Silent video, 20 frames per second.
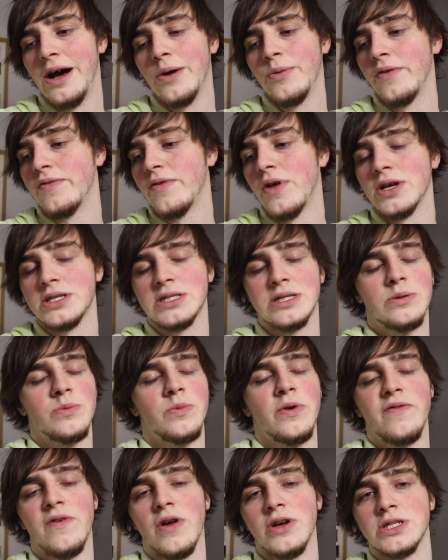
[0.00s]
We've lost
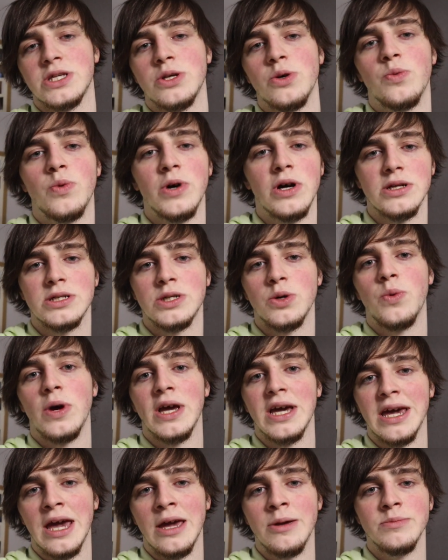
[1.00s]
the will to
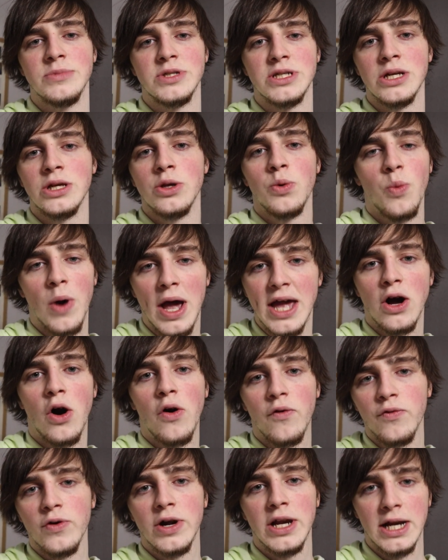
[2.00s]
win games and the way
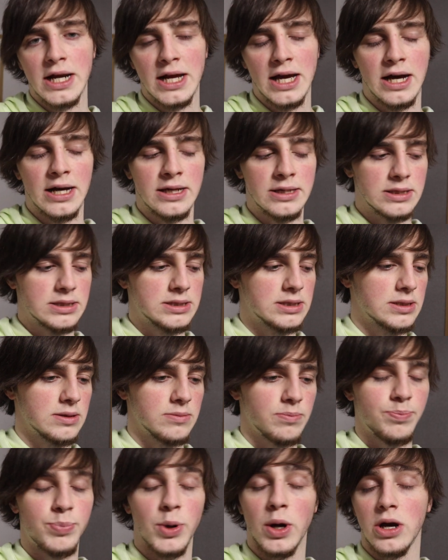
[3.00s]
of winning it.
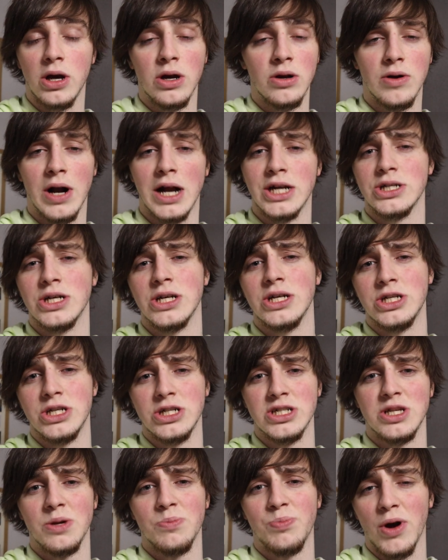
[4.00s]
But
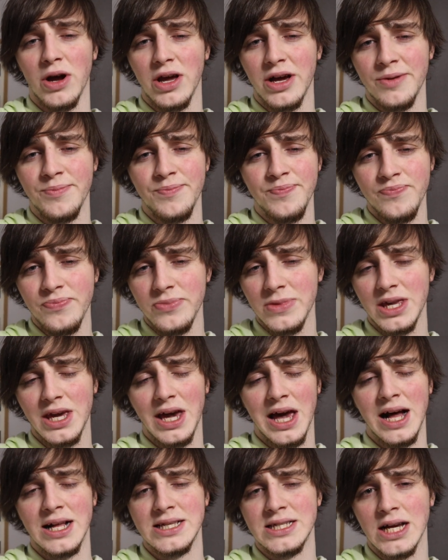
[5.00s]
congratulations to Brighton.
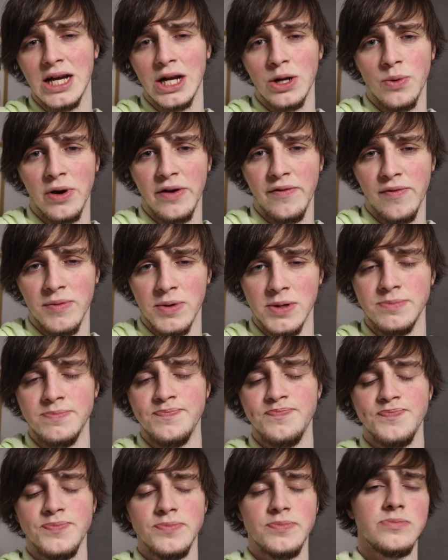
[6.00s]
Can't take it away from
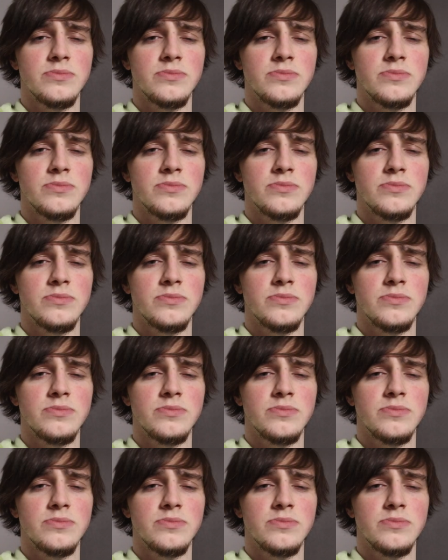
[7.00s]
them.